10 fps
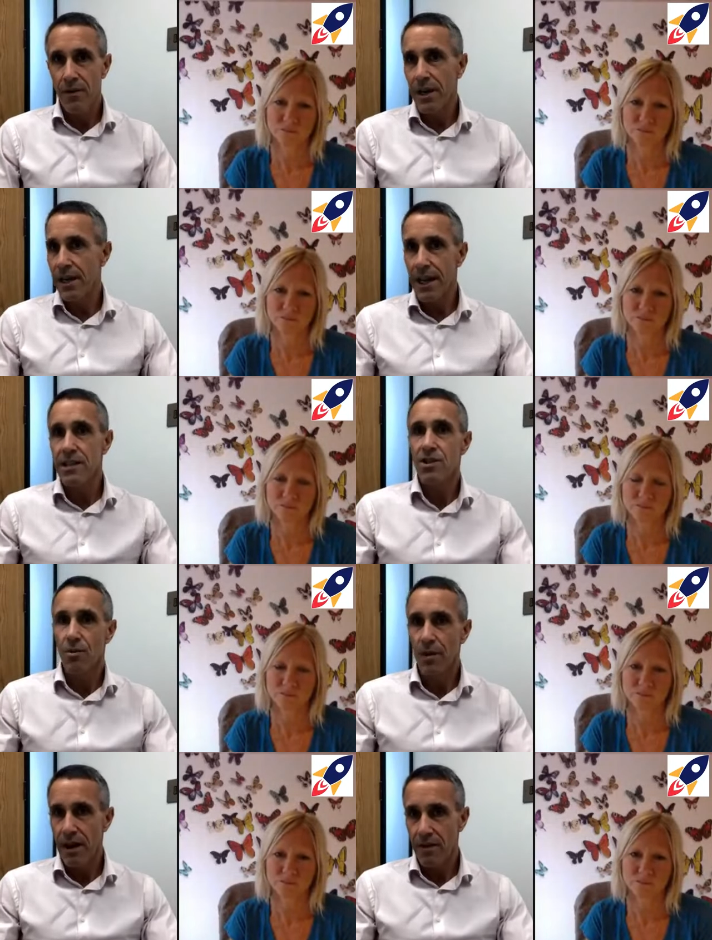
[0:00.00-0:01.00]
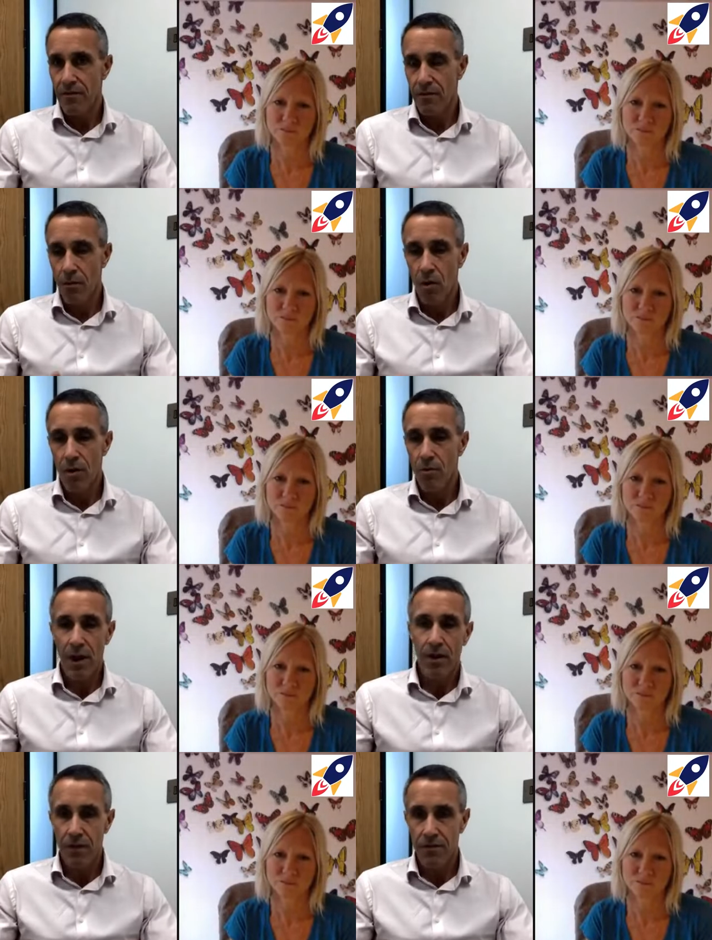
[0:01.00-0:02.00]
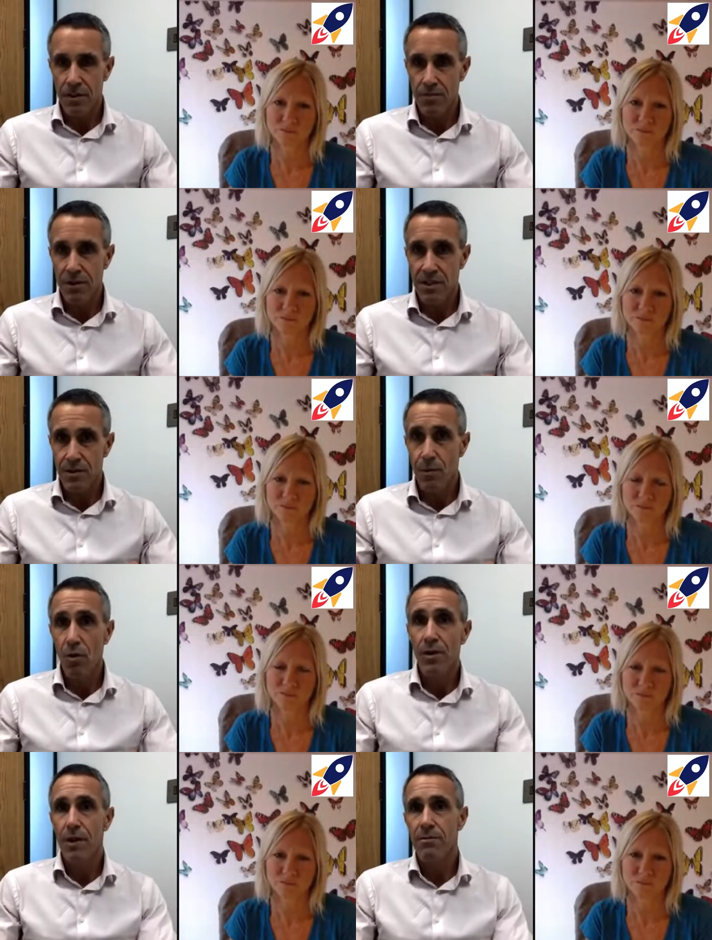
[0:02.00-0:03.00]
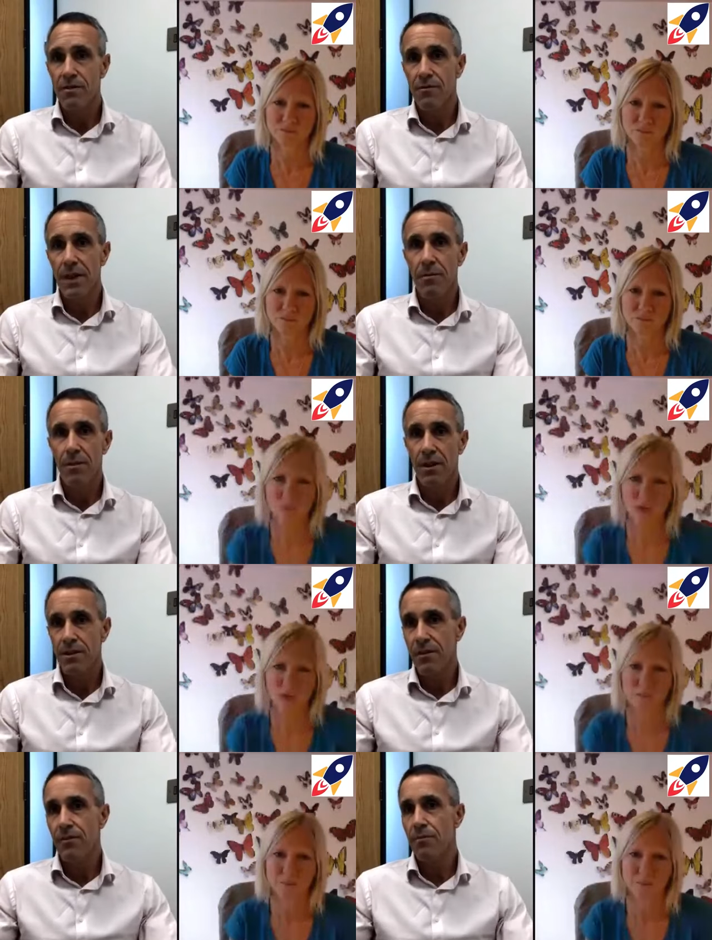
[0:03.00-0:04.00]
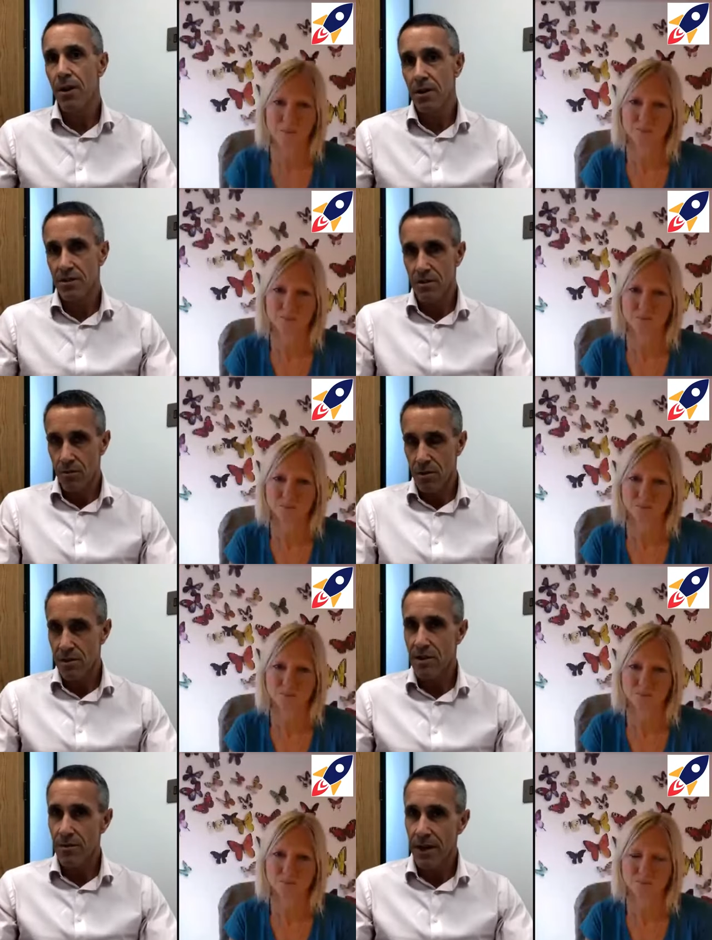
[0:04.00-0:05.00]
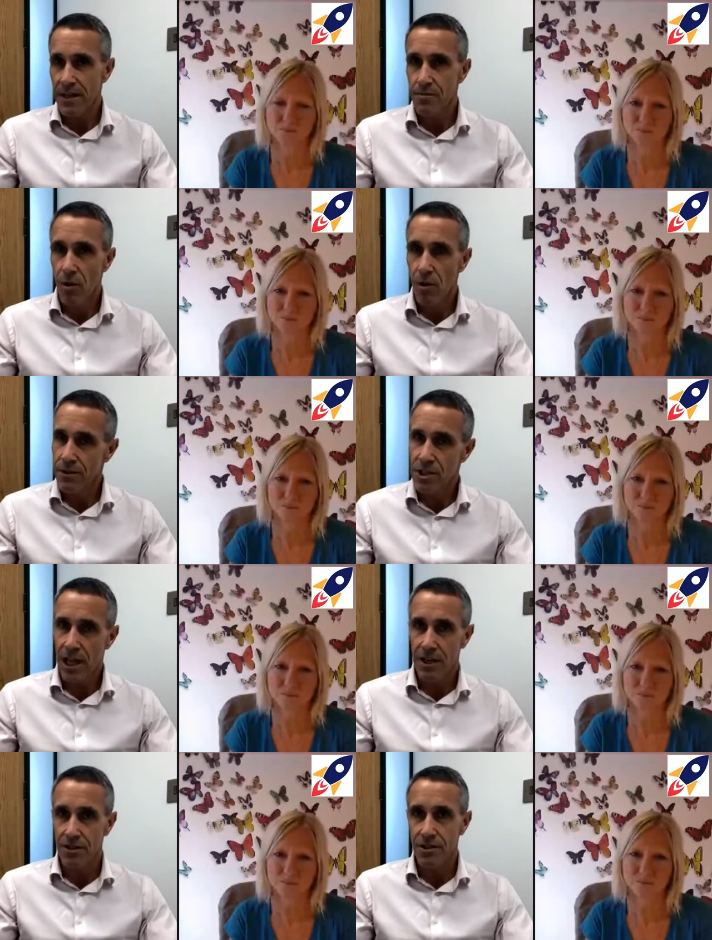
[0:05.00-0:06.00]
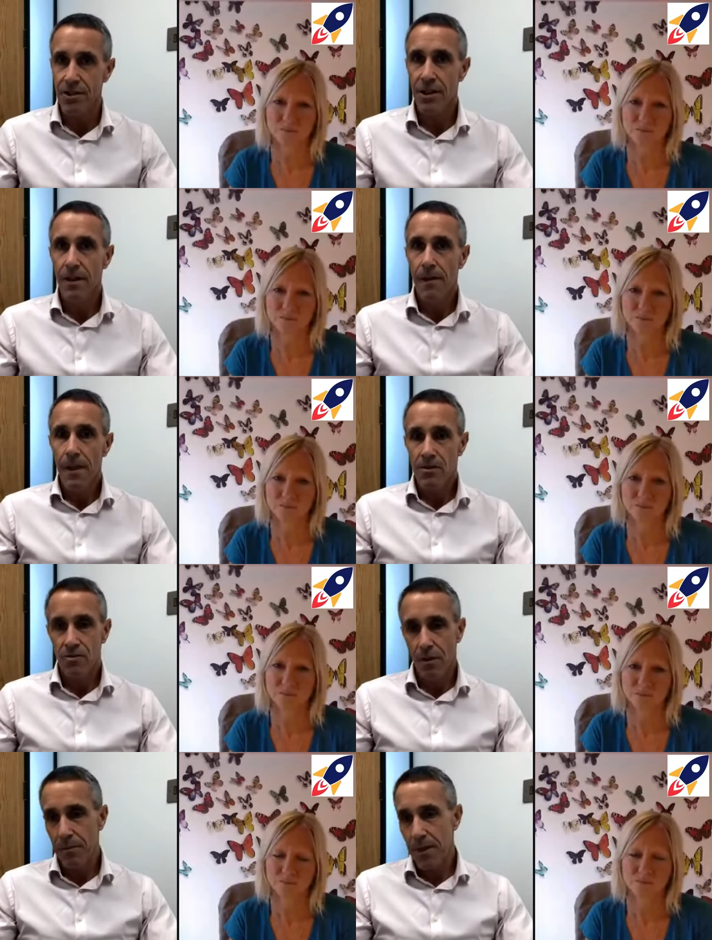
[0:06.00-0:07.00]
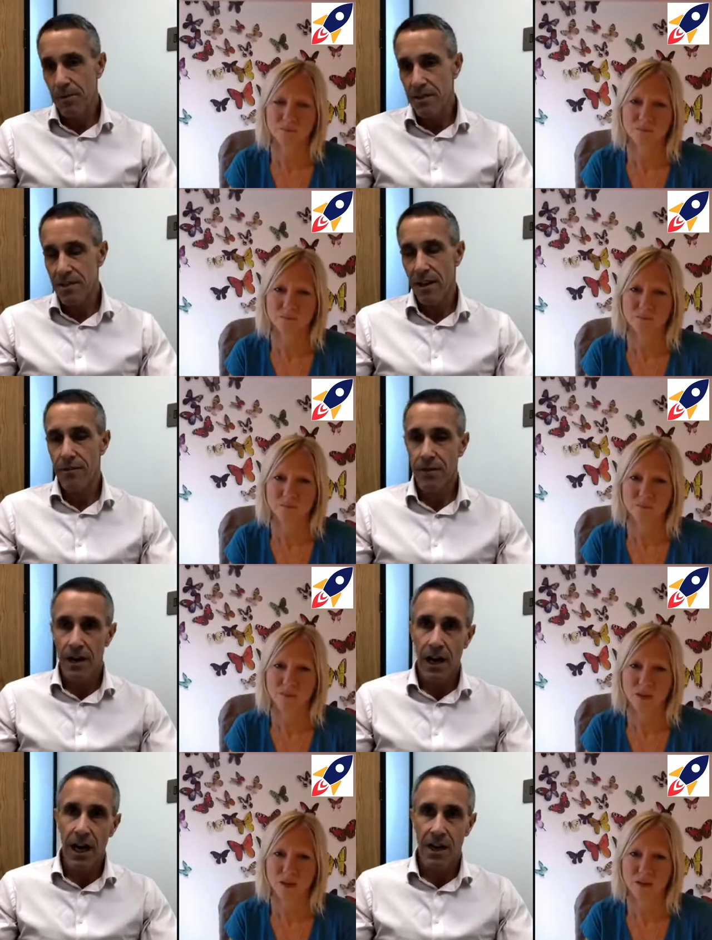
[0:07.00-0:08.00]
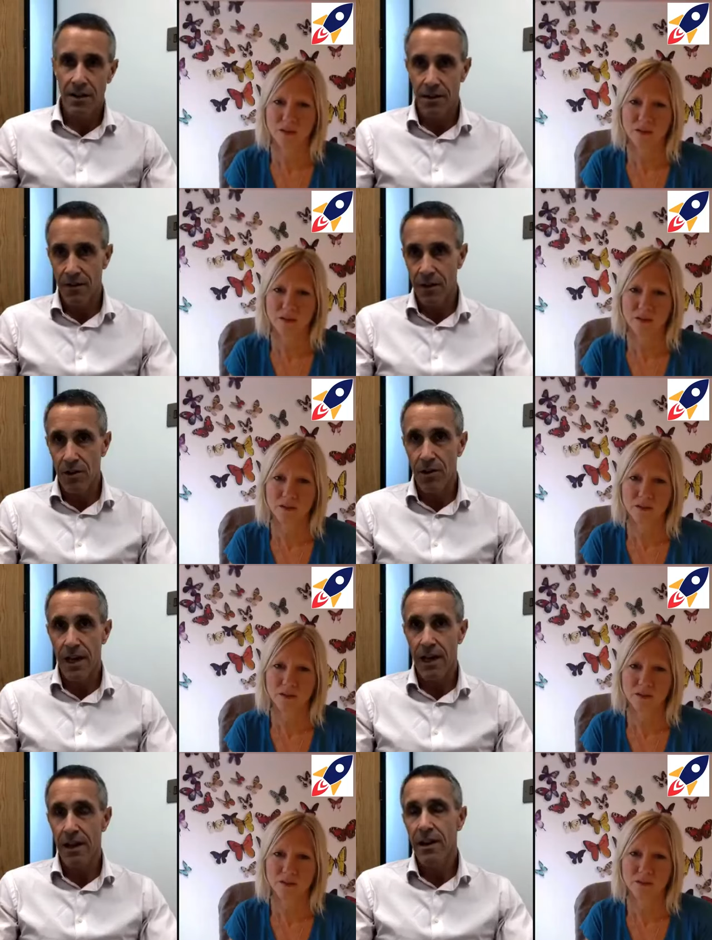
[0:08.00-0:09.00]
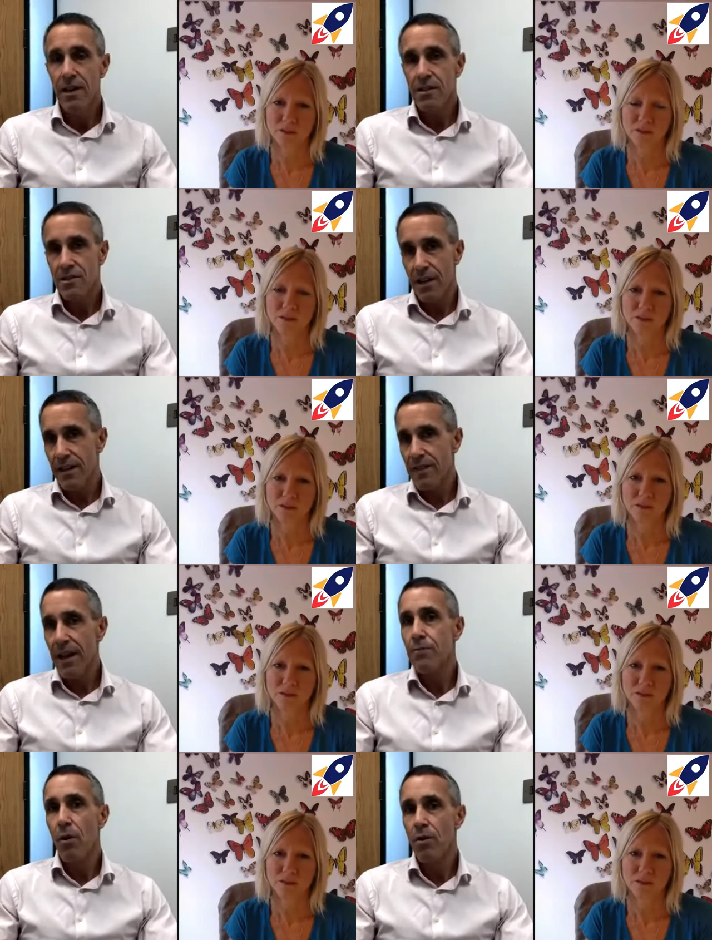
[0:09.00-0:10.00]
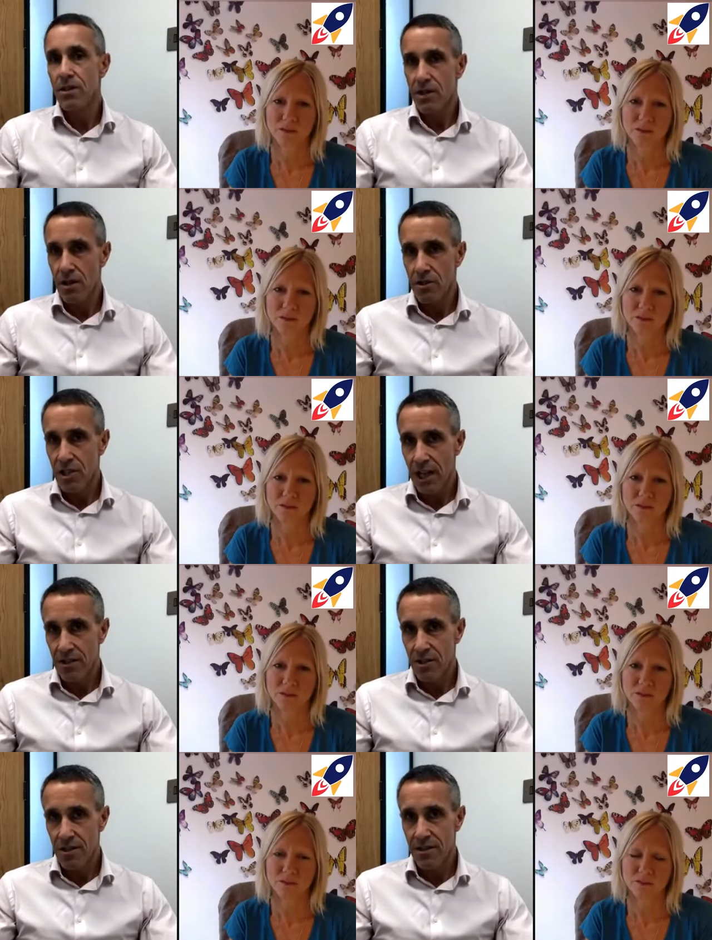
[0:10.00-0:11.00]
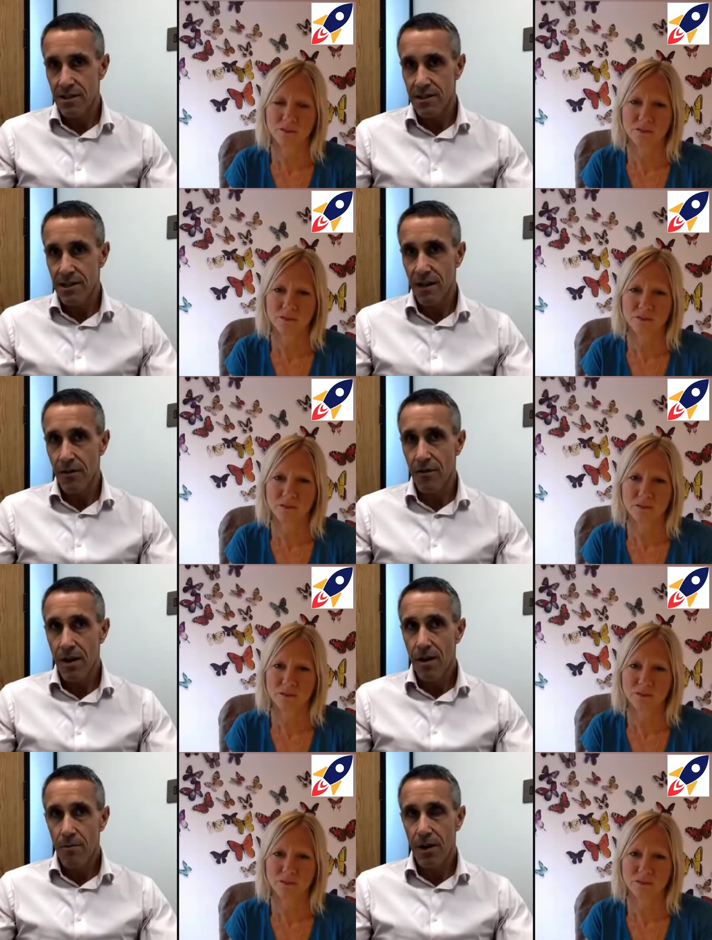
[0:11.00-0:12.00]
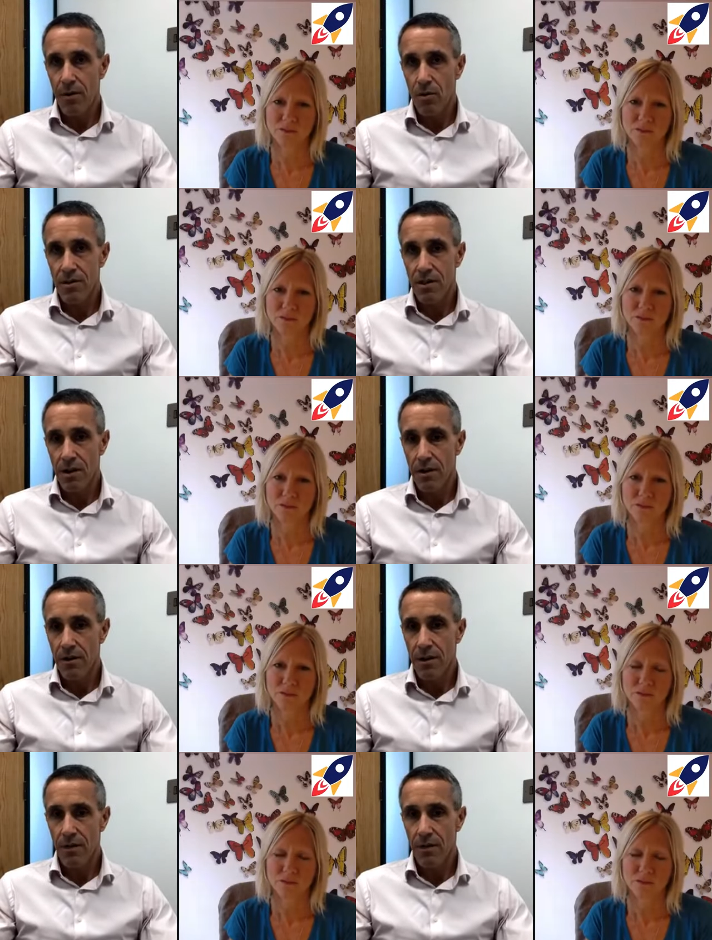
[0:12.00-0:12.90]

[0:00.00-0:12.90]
Speaker 1: very nature, we have more than one office, but small numbers of people in different parts of the world. So, it makes more of a challenge. So, we've got people in South Africa, Ireland, and the UK. So that that brought its own challenges in itself but also